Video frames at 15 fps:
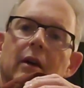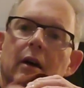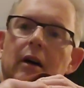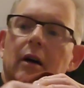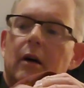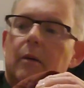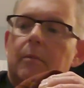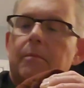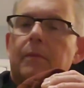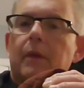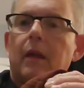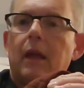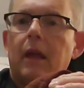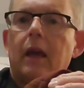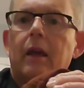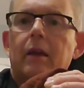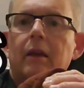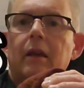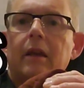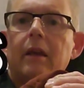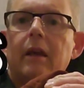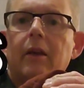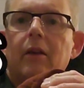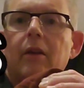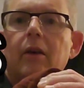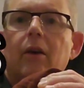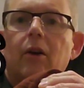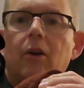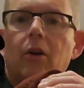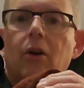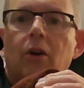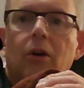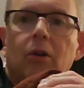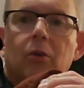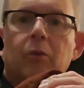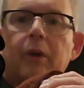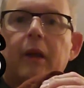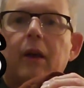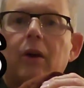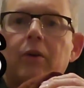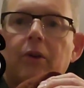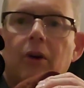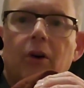and get all around